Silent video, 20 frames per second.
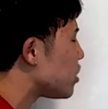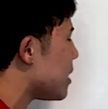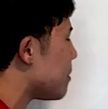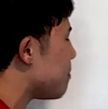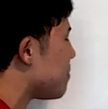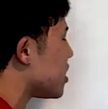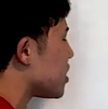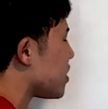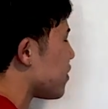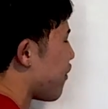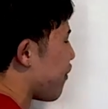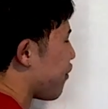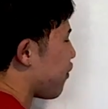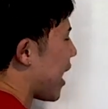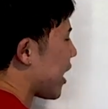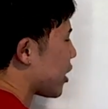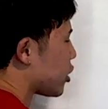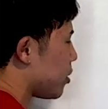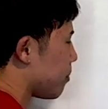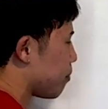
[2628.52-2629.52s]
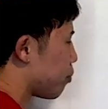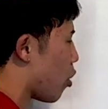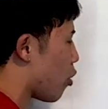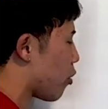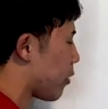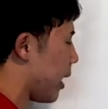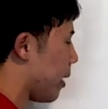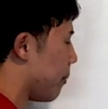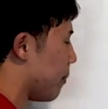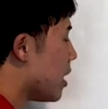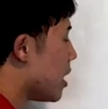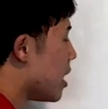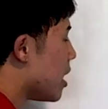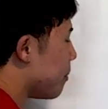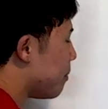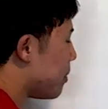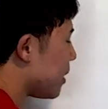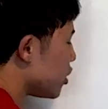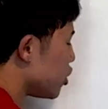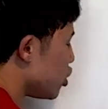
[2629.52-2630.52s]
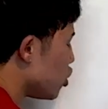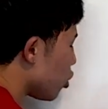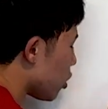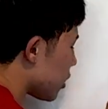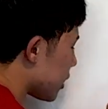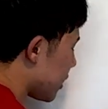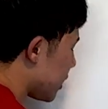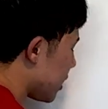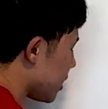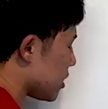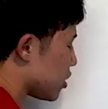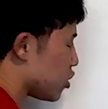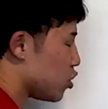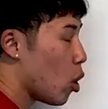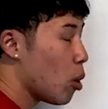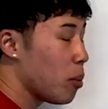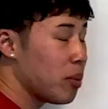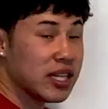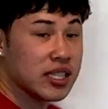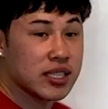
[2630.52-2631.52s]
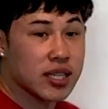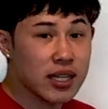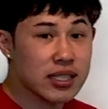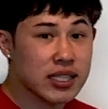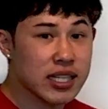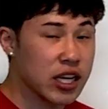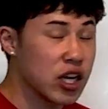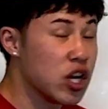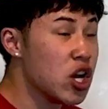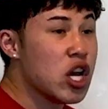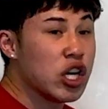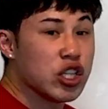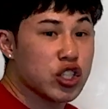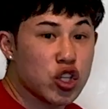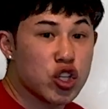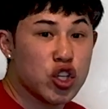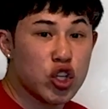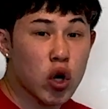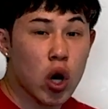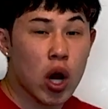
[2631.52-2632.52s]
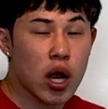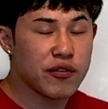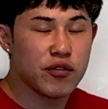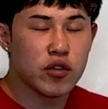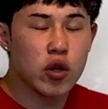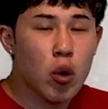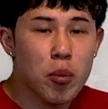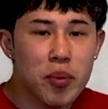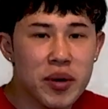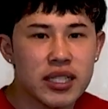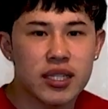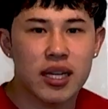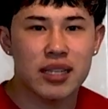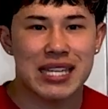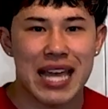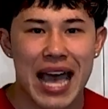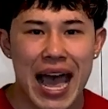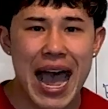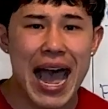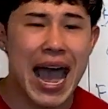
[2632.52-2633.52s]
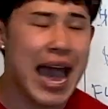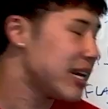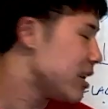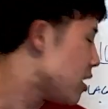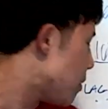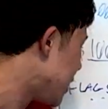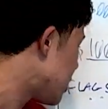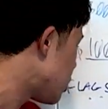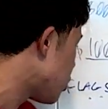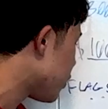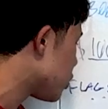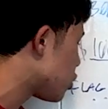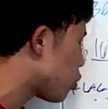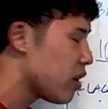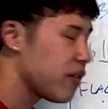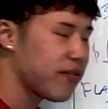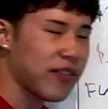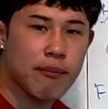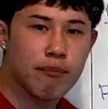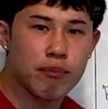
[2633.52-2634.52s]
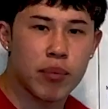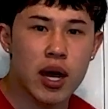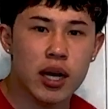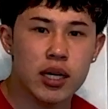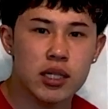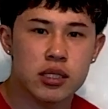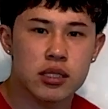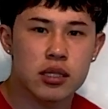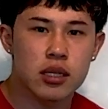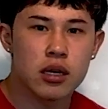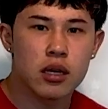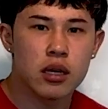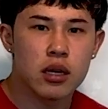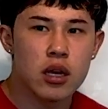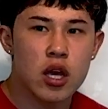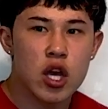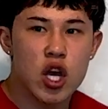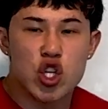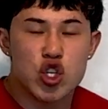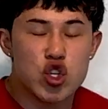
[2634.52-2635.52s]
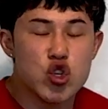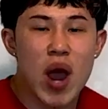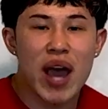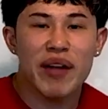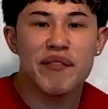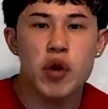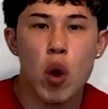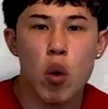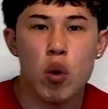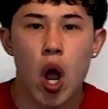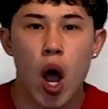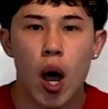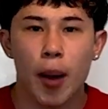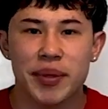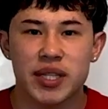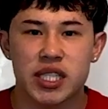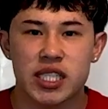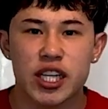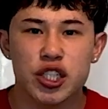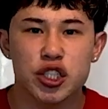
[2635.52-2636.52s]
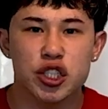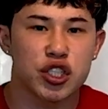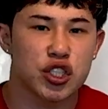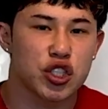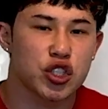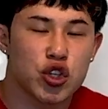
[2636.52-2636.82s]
it because of the flagship program. Because nobody does it. So if nobody does the ad, it makes over $25. You have no competition, so